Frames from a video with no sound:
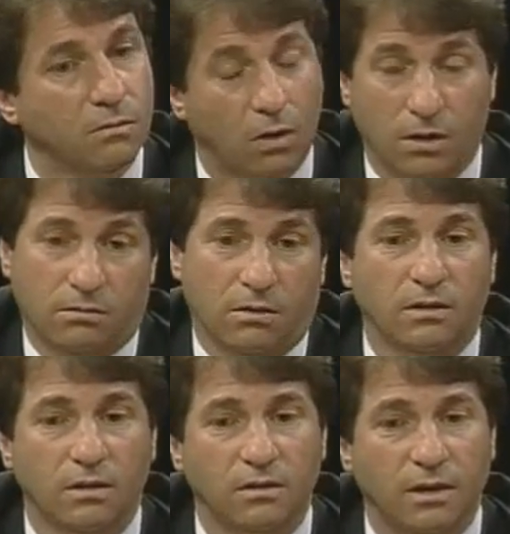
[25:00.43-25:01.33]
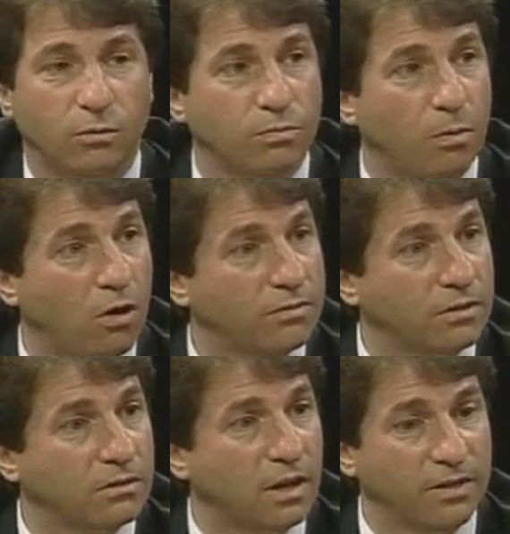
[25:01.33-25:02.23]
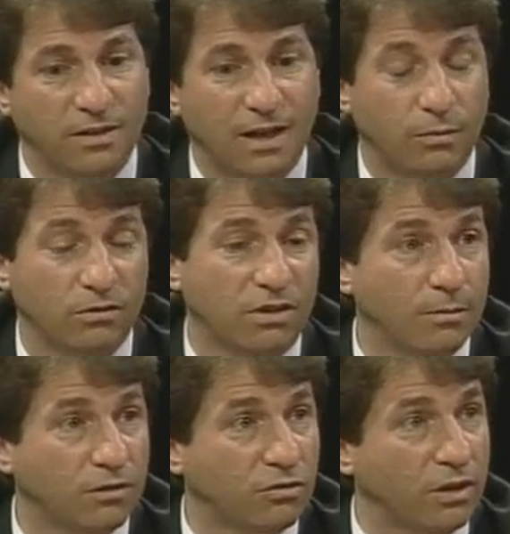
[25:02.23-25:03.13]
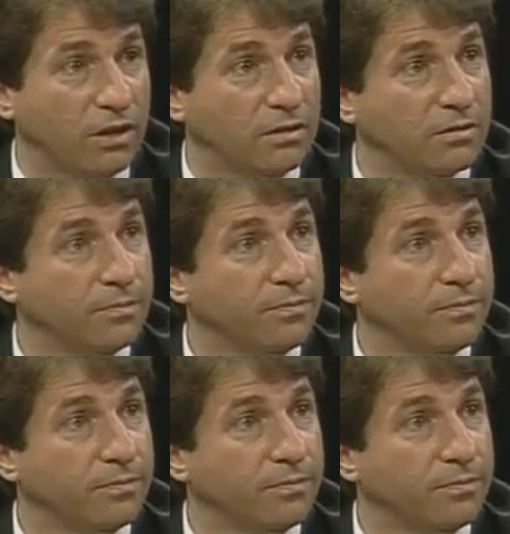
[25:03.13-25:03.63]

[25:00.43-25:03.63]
I think that was part of it. I think that was demonstrated.